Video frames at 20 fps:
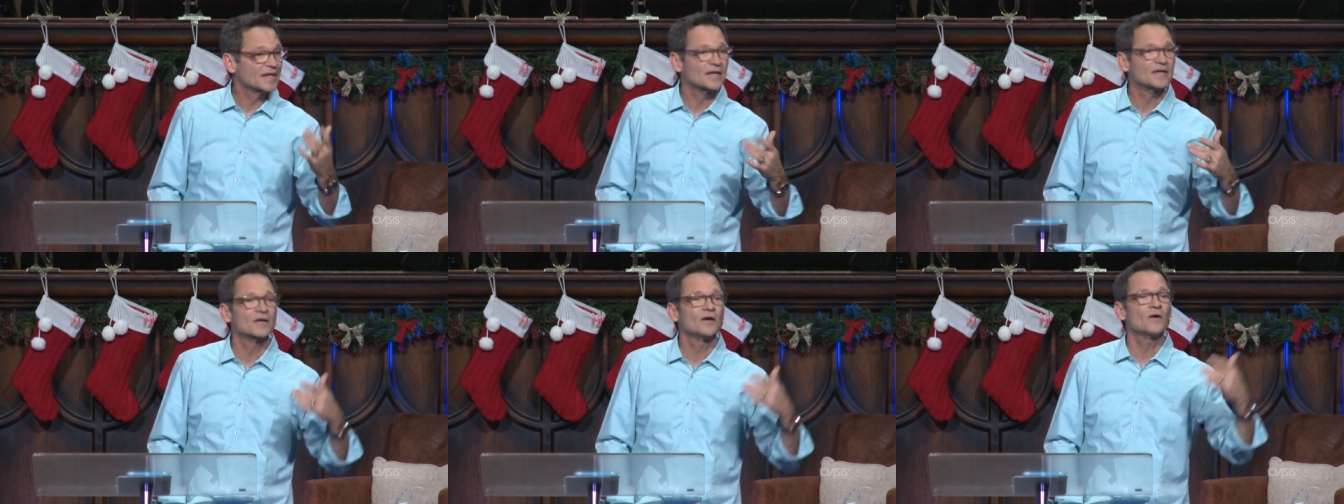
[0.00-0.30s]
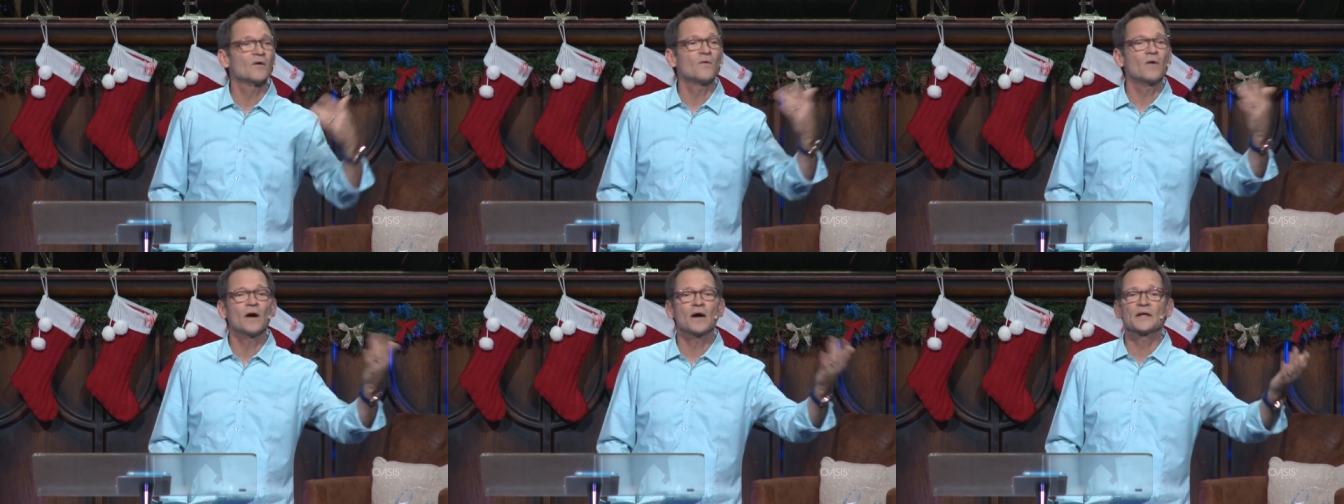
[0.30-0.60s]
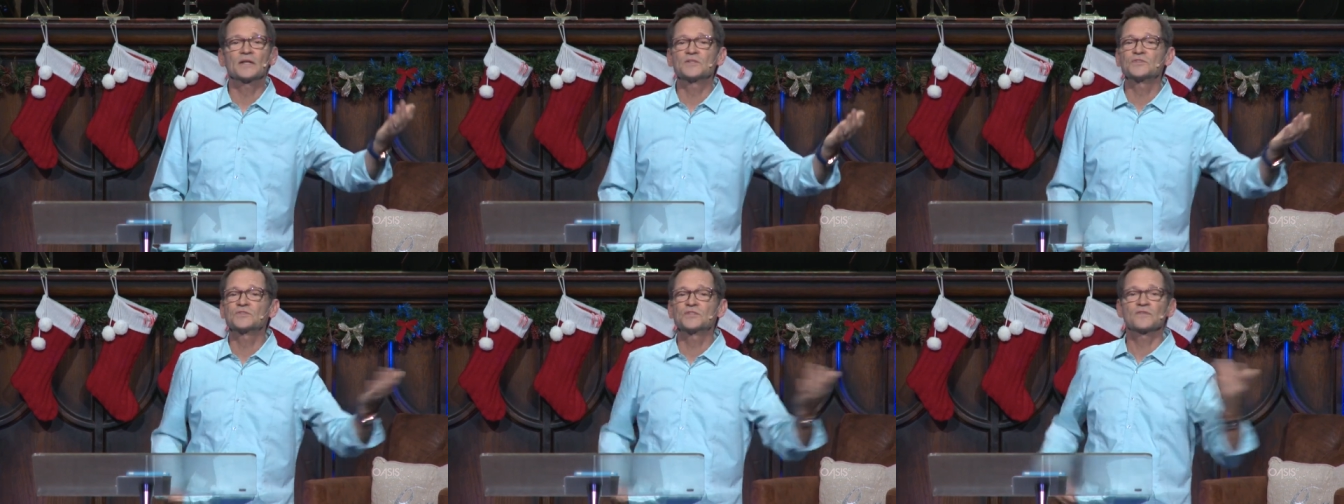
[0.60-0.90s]
and go
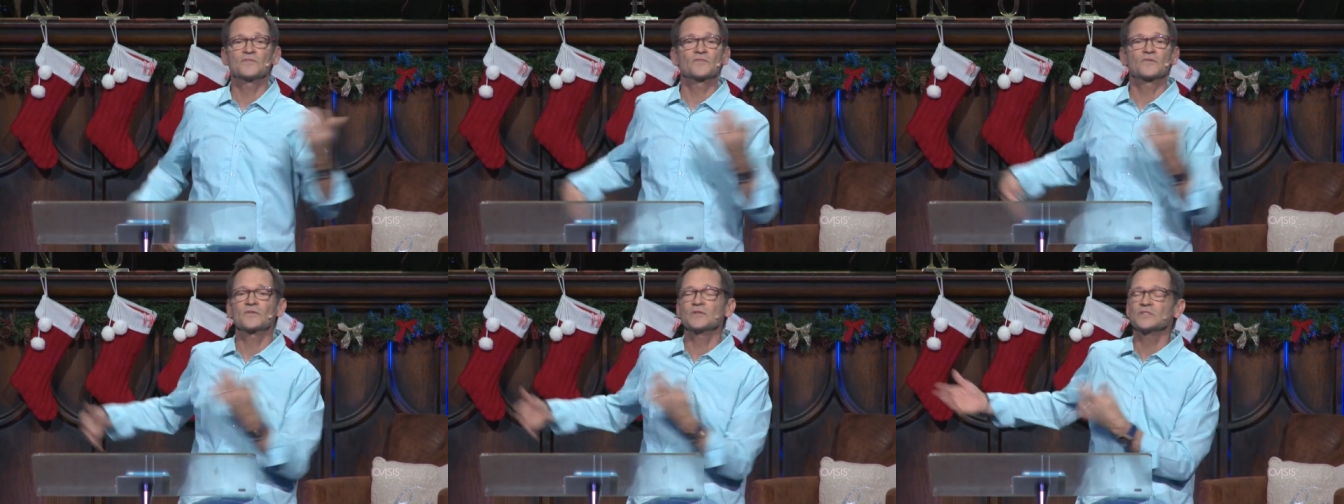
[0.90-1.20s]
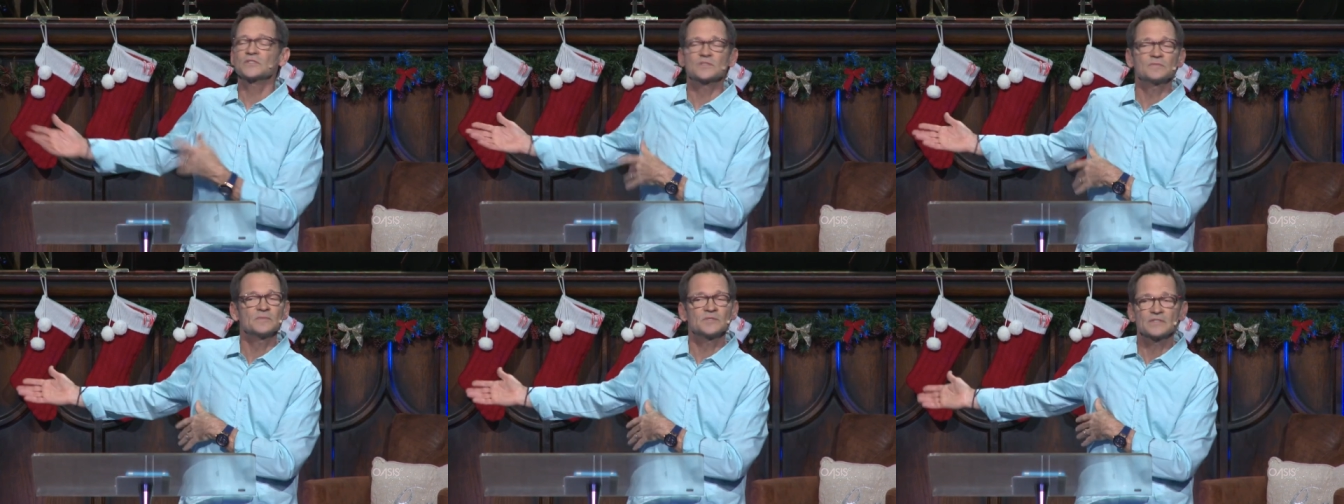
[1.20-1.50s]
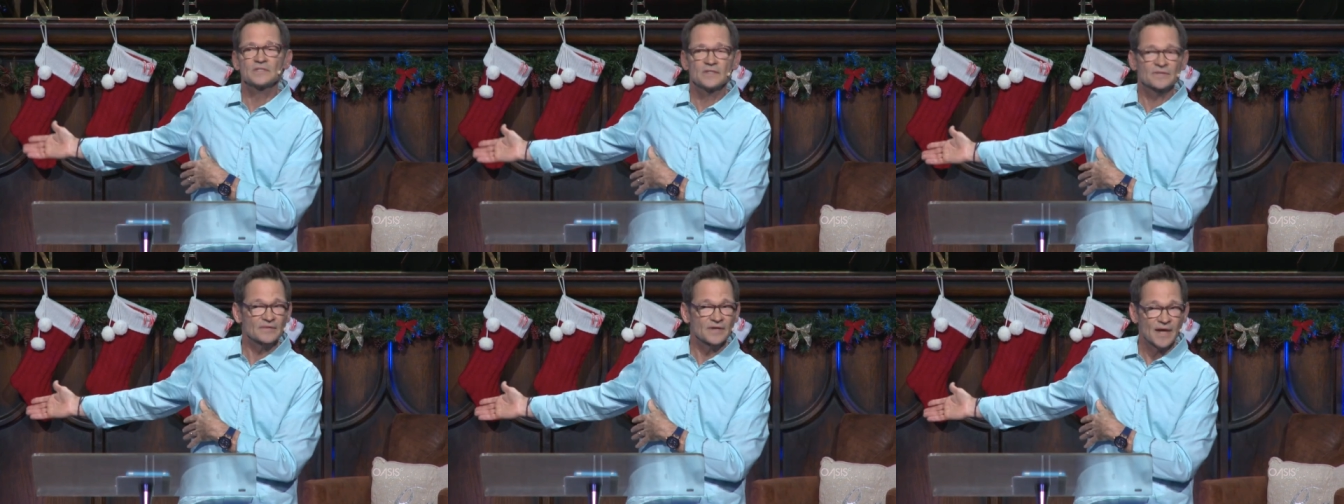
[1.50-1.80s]
on as if Christmas
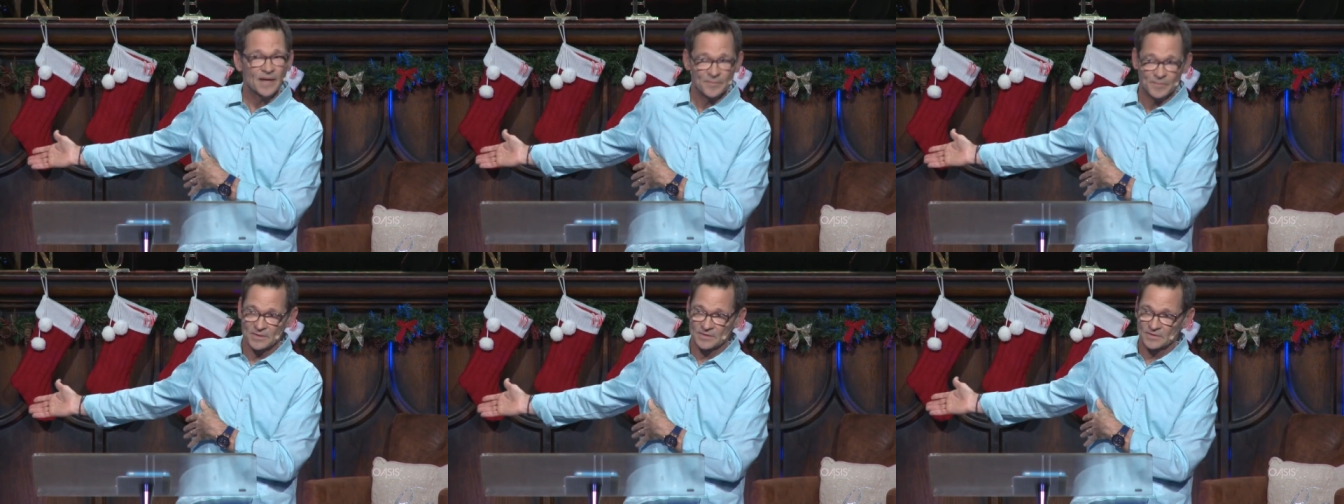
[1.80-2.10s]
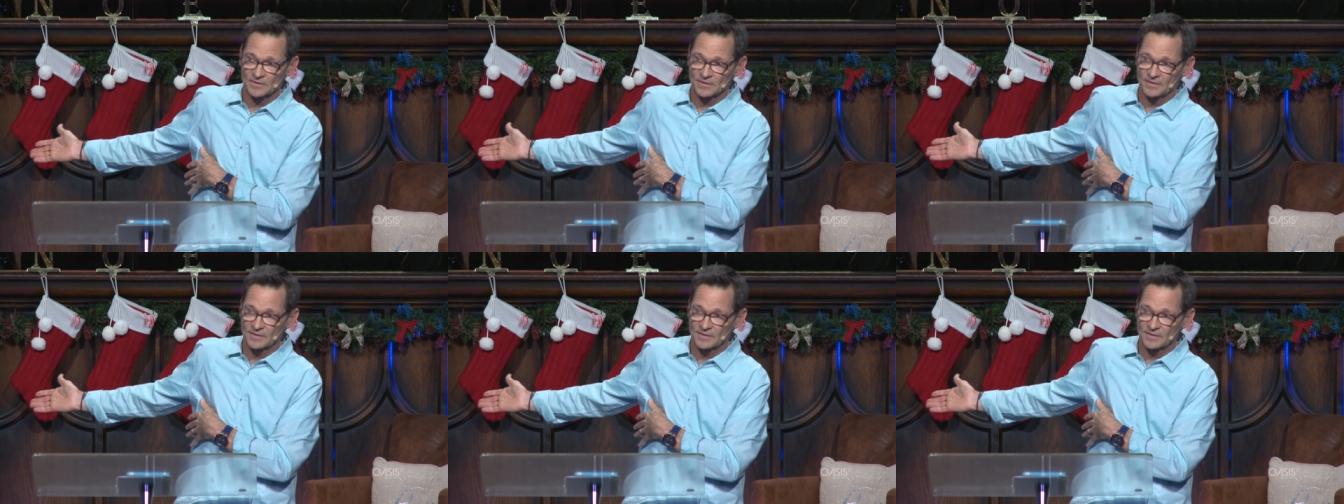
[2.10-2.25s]
never happened.